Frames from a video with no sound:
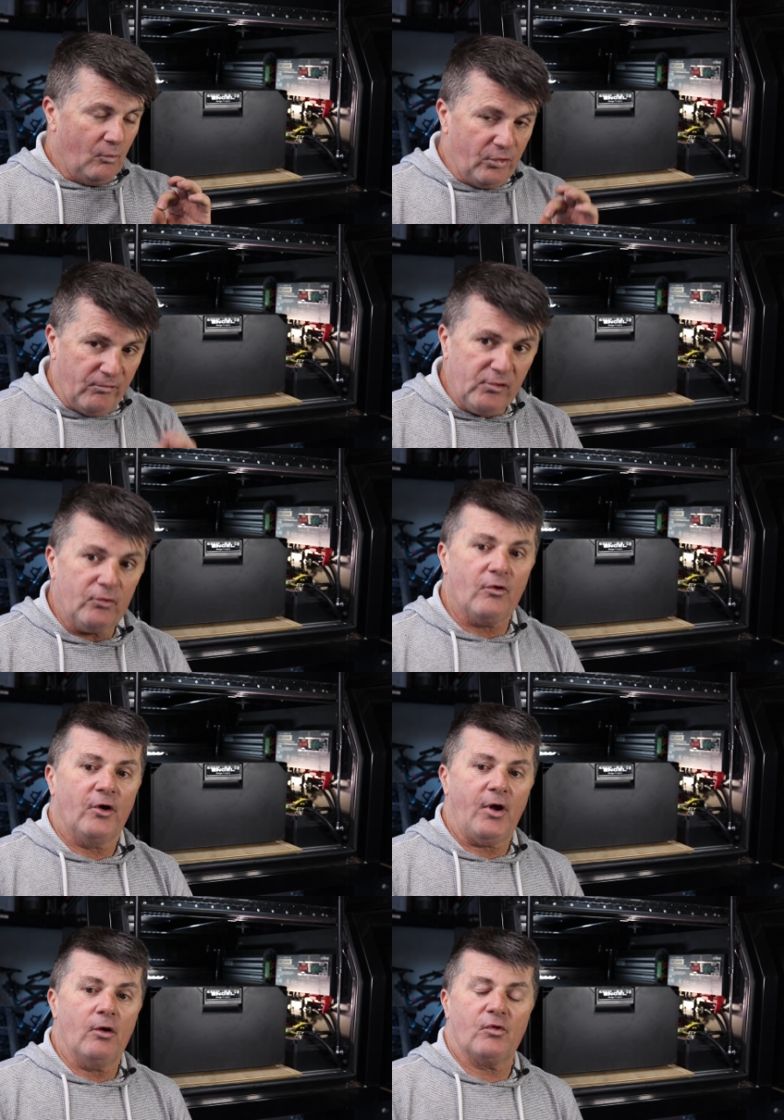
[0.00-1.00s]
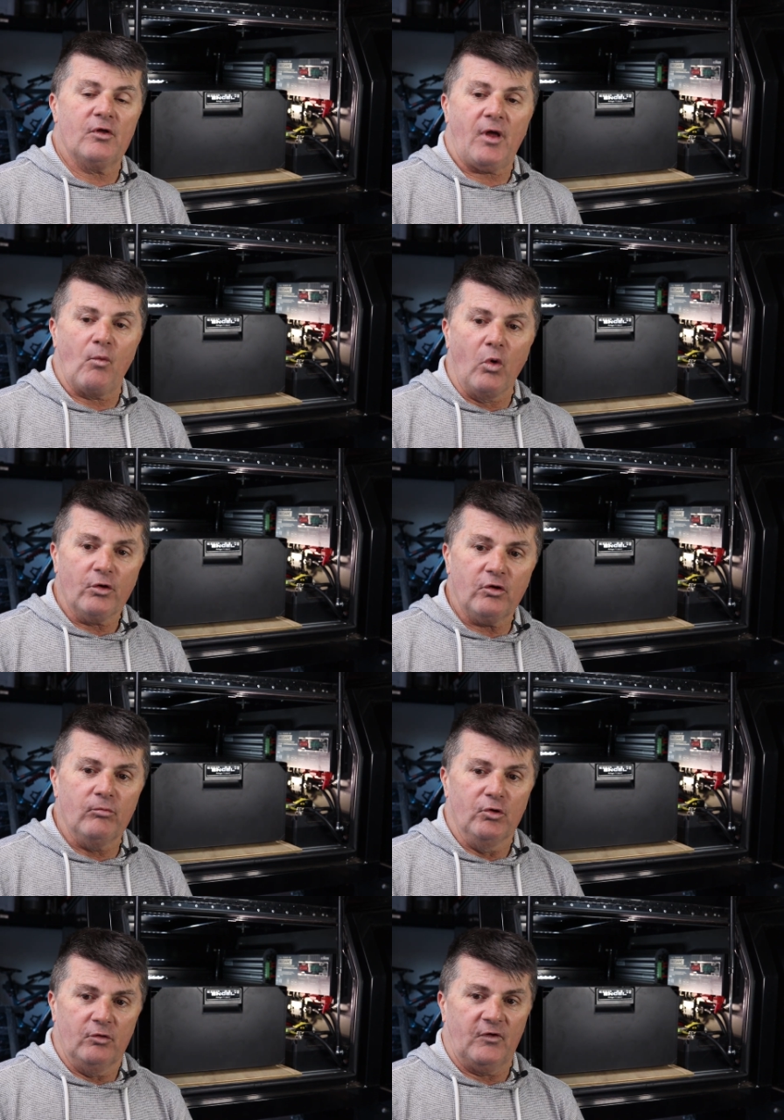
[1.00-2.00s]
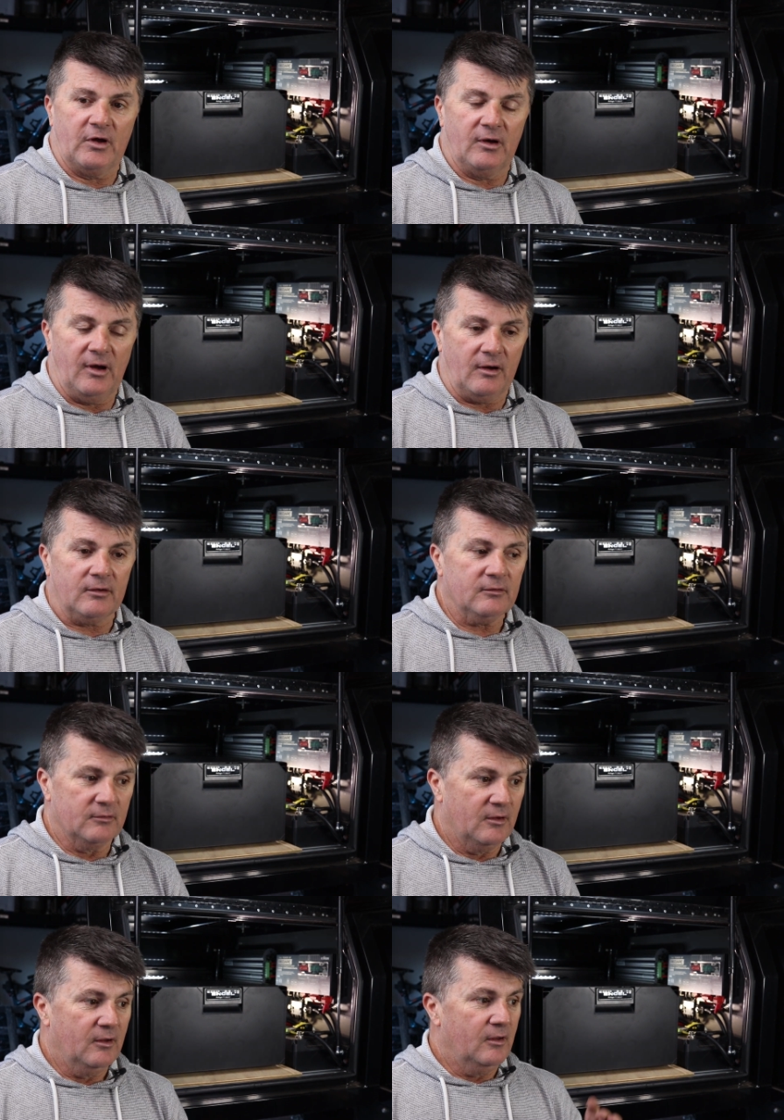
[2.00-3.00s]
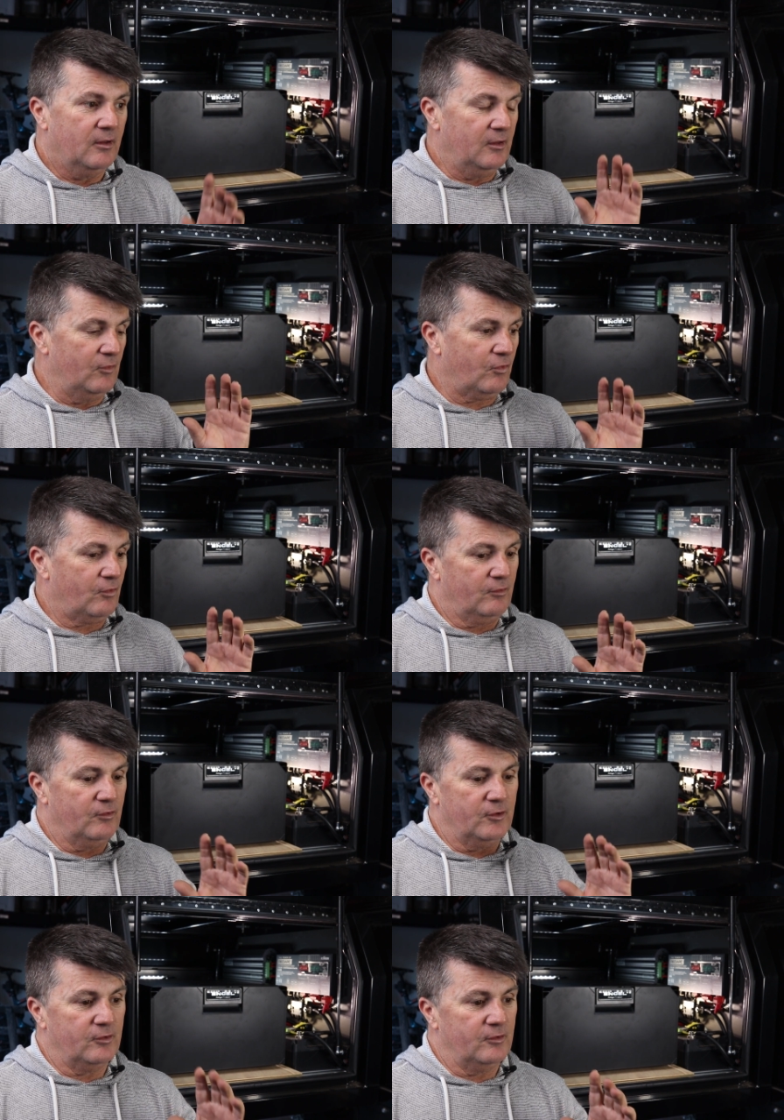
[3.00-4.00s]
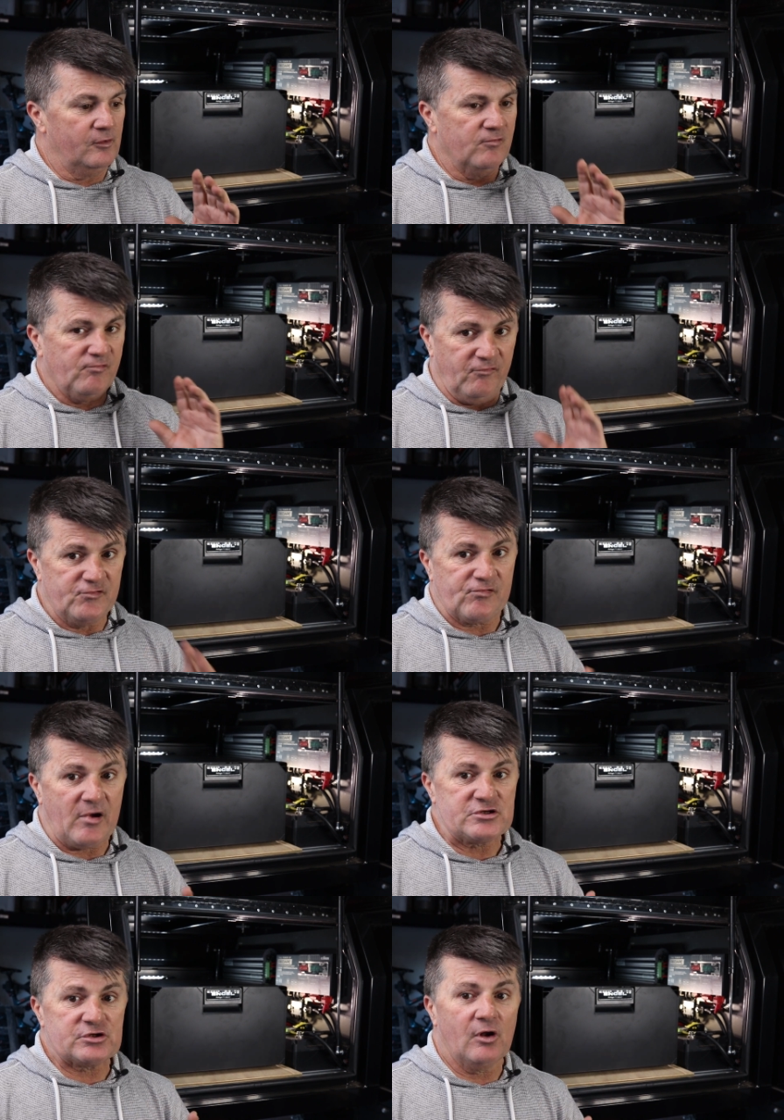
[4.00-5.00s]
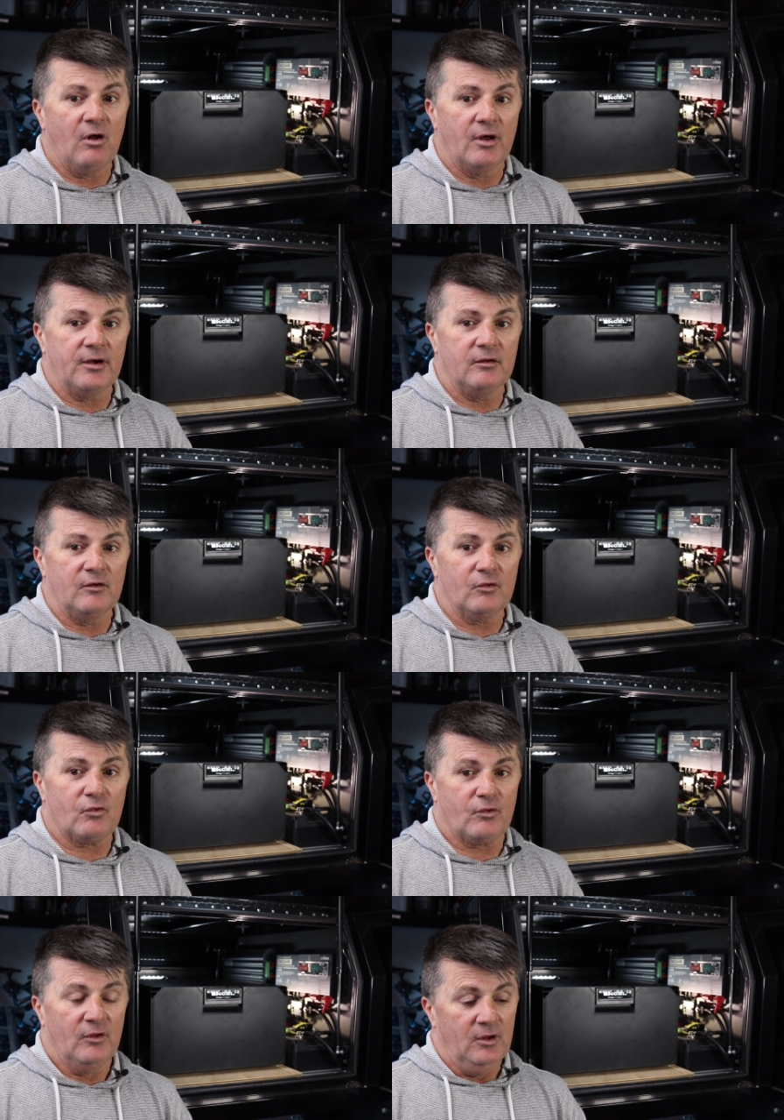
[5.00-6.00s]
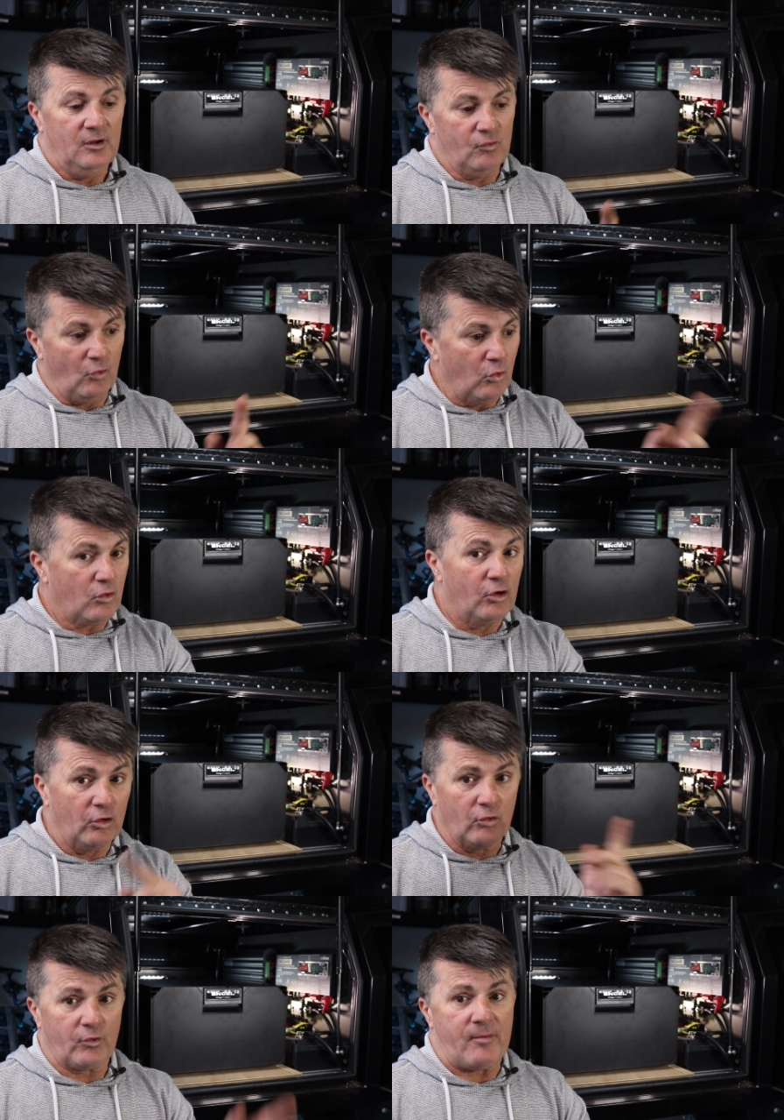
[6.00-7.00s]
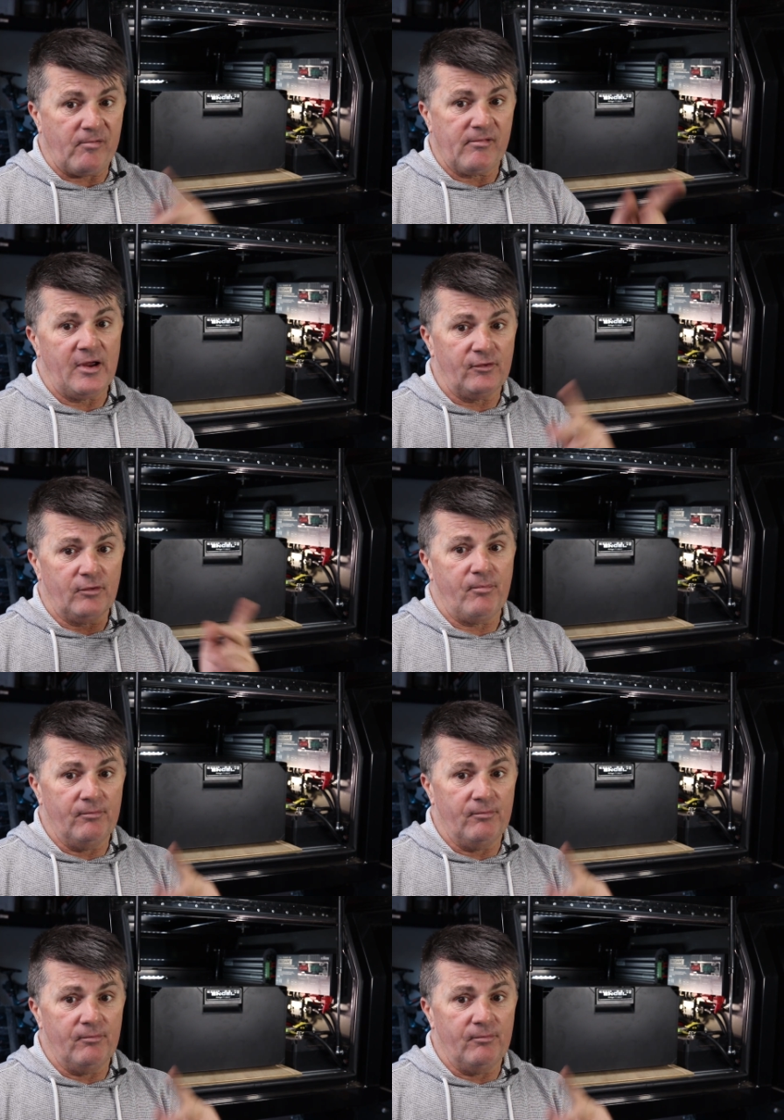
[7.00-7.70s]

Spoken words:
The reason I don't think they want you moving it now is that the refrigeration line in this is all coiled up around